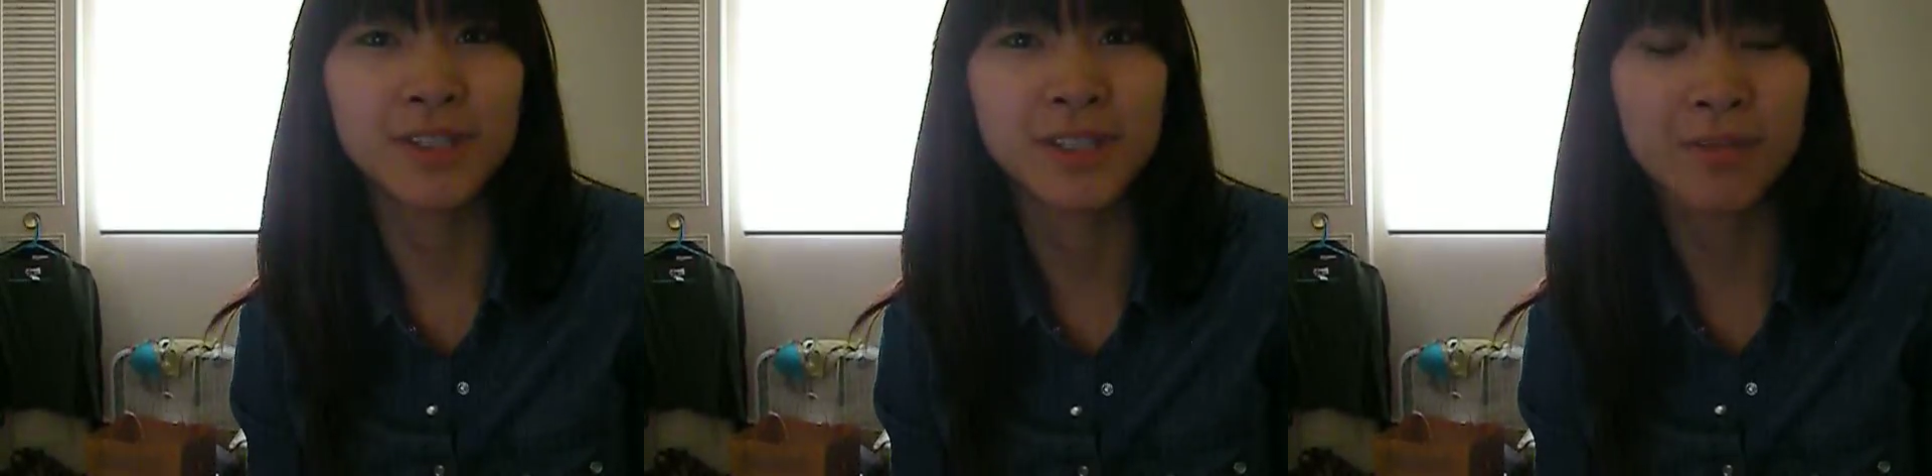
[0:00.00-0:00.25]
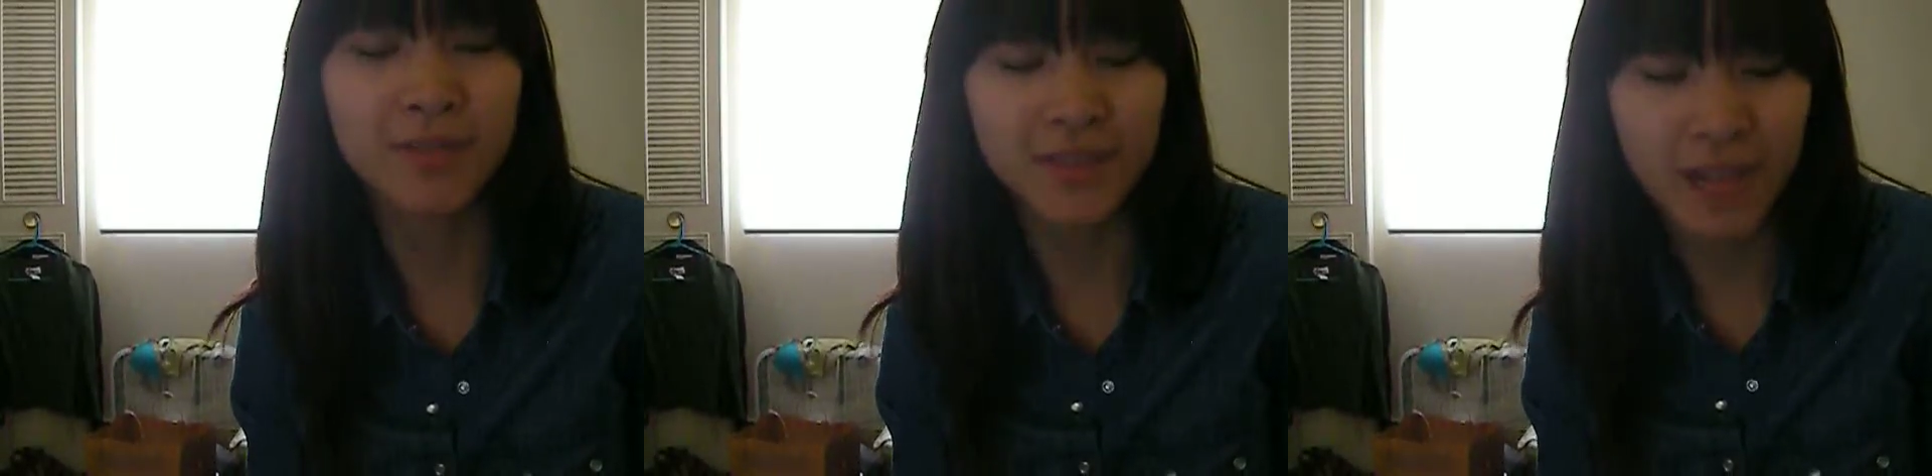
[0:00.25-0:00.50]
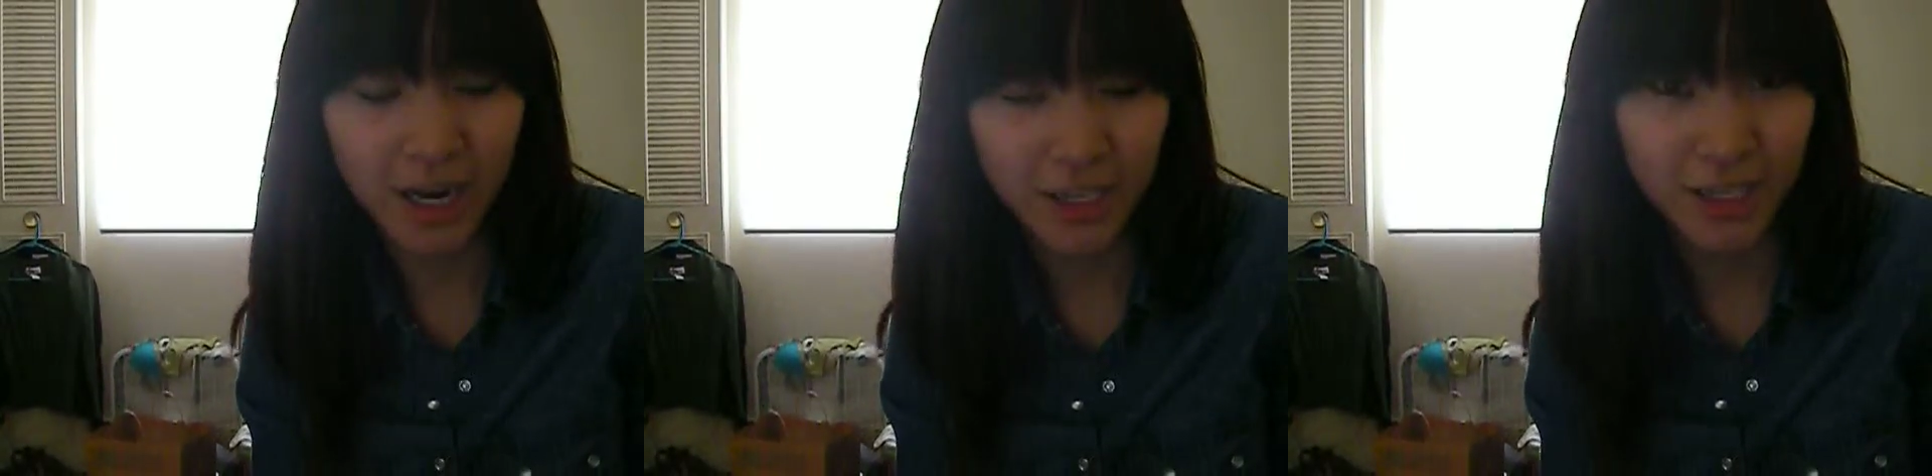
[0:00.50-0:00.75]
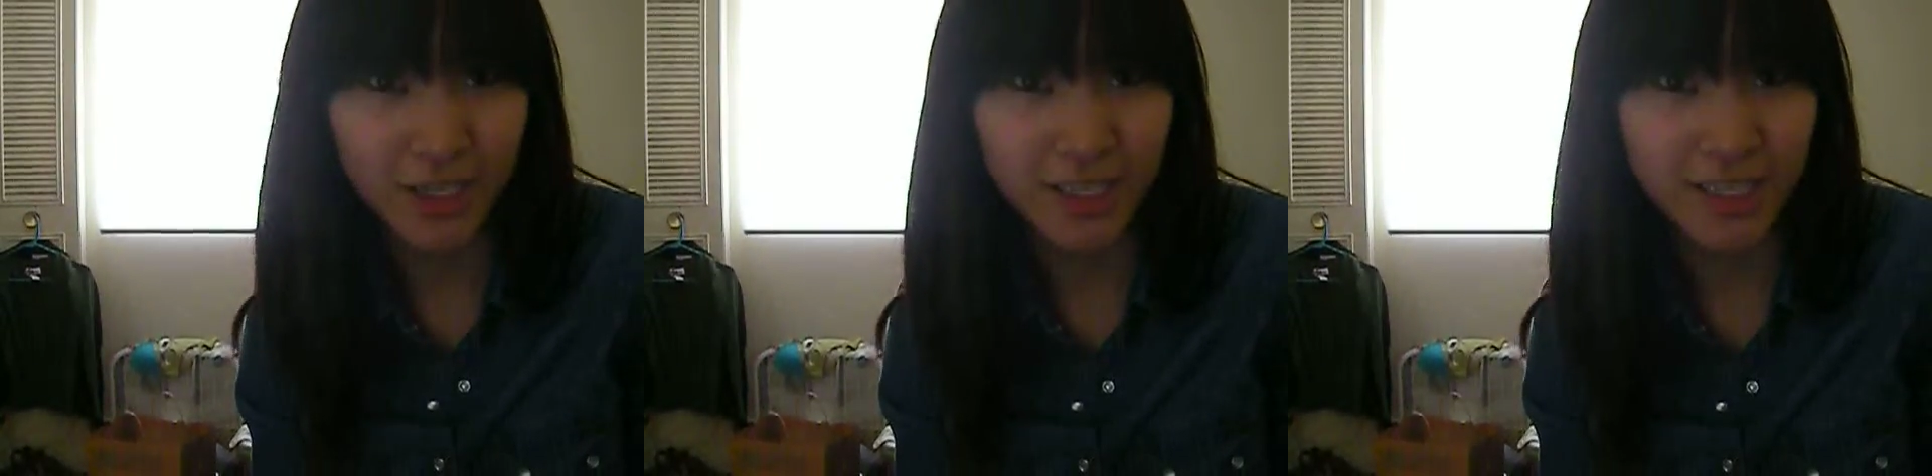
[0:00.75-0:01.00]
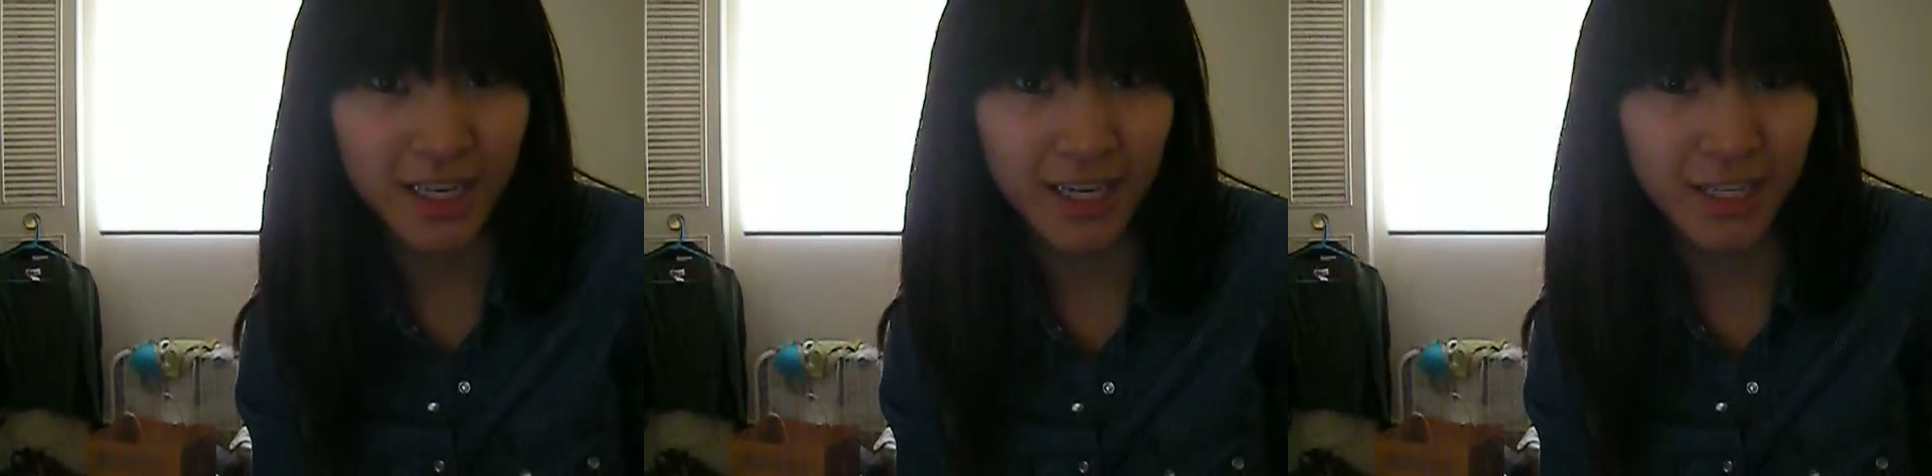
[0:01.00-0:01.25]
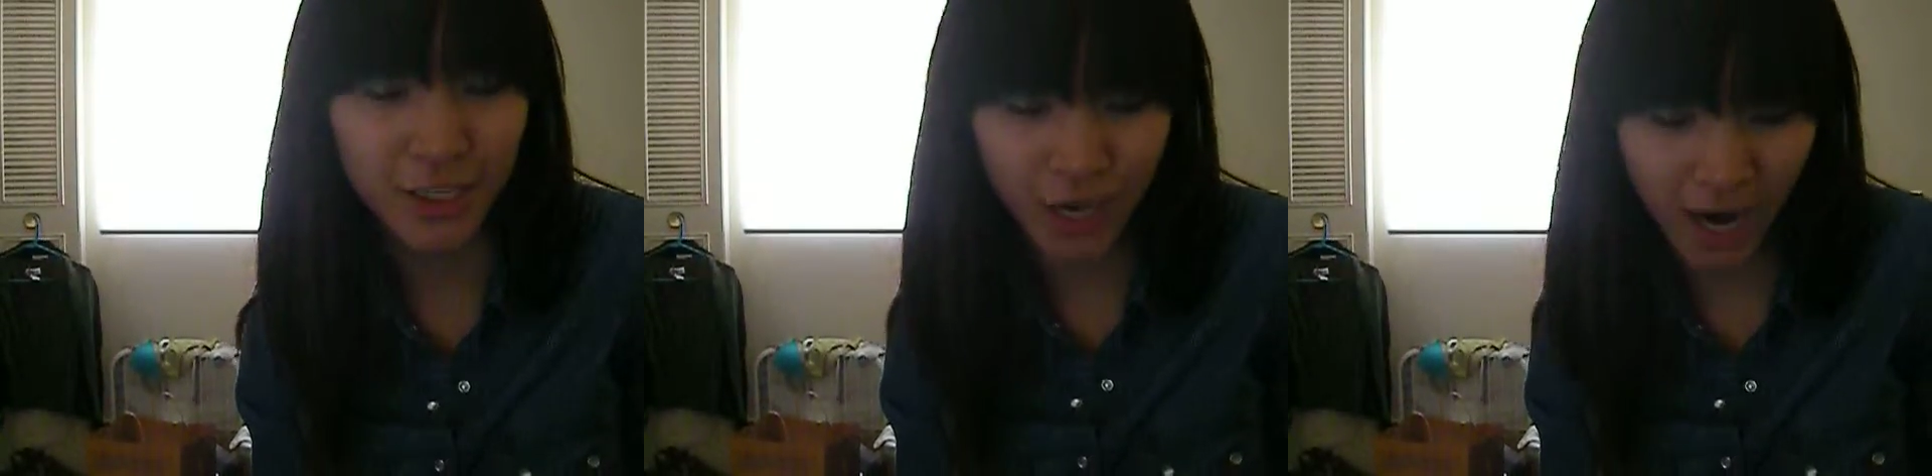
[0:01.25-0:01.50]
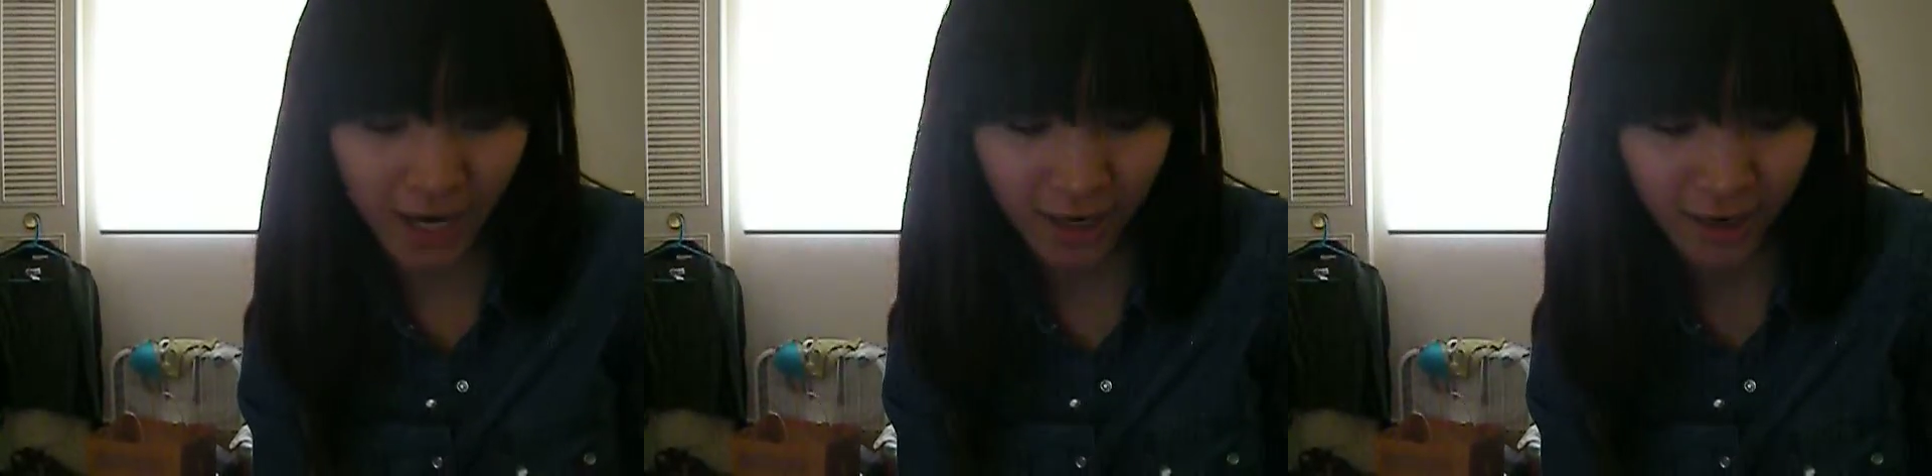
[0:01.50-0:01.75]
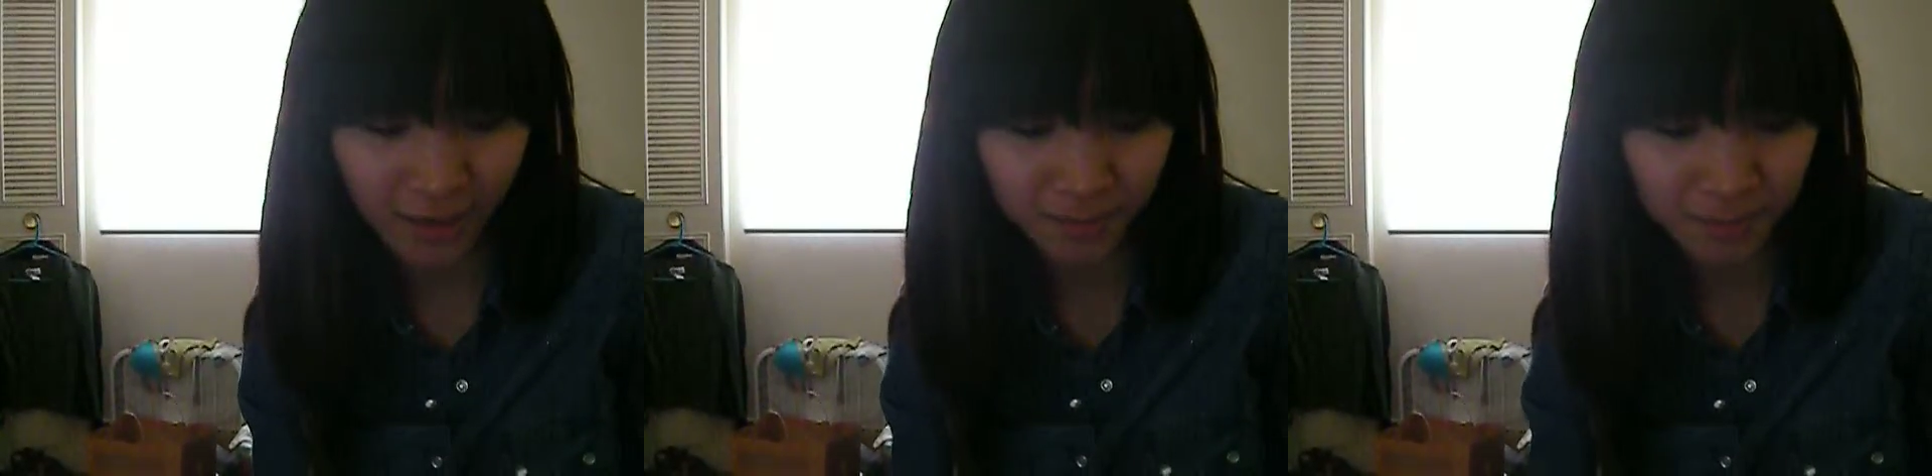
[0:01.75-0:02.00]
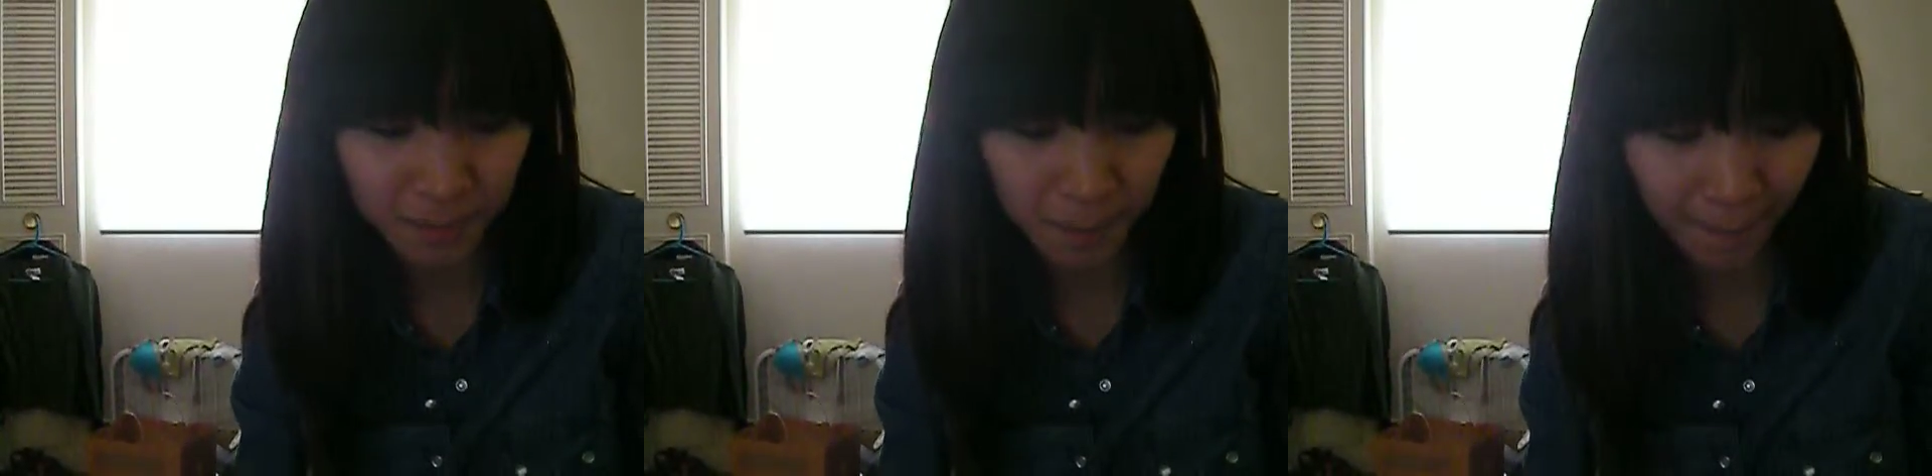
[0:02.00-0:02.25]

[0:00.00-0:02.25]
some doctors in China